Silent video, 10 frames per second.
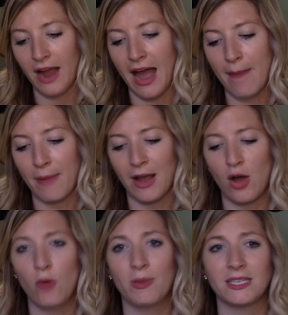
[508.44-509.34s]
app, I
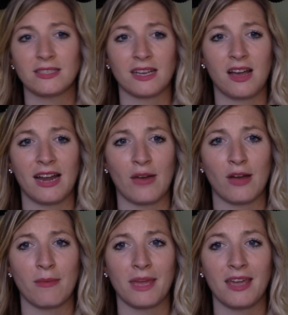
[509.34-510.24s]
hope it doesn't cut out
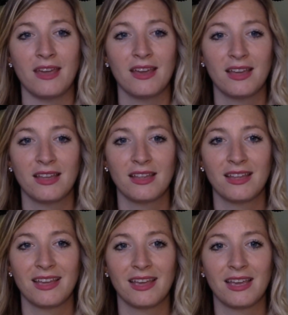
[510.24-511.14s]
on me,
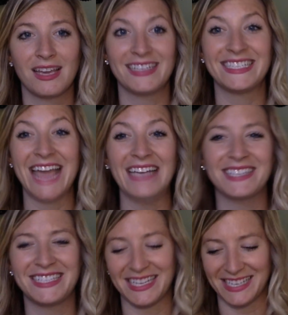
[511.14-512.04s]
is, yes,
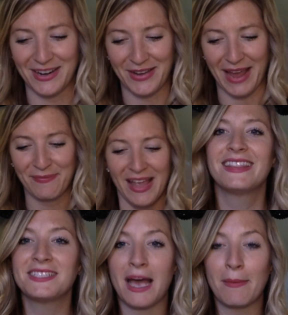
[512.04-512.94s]
it doesn't. Okay,
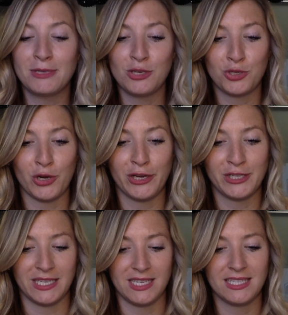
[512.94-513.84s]
this app is the Show Your
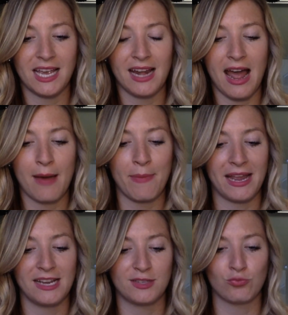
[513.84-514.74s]
Disney Side app,
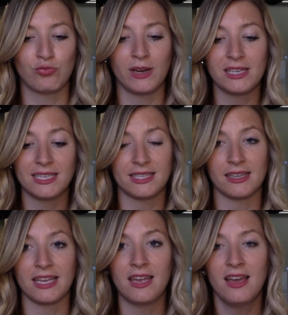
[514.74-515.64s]
and it's really
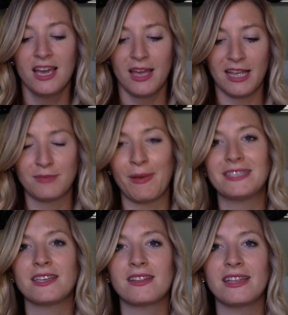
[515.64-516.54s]
silly. It's
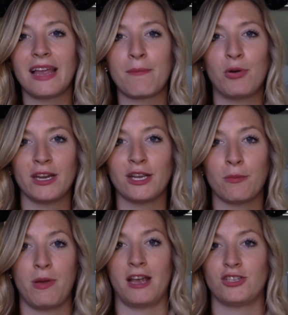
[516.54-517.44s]
basically like putting your
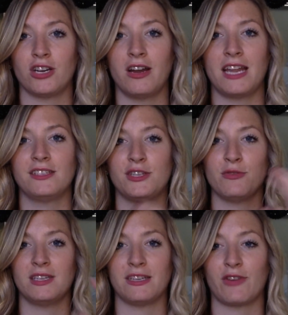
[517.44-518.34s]
picture into
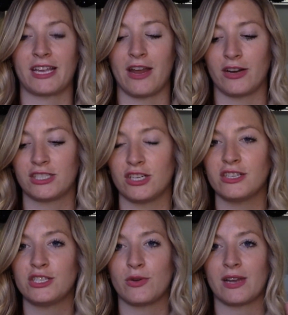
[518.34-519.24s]
the different
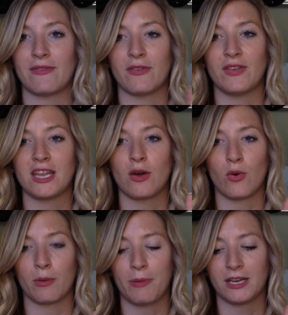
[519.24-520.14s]
characters. You can have a video
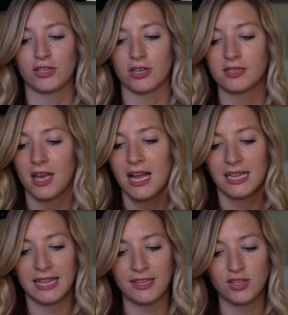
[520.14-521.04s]
or pictures.
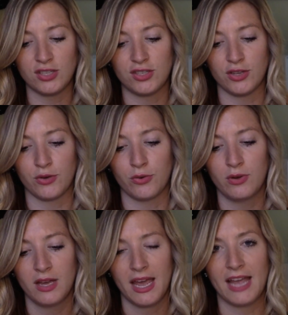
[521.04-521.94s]
Let's just do
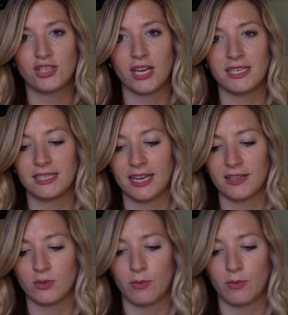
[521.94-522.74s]
Enchanted Tales with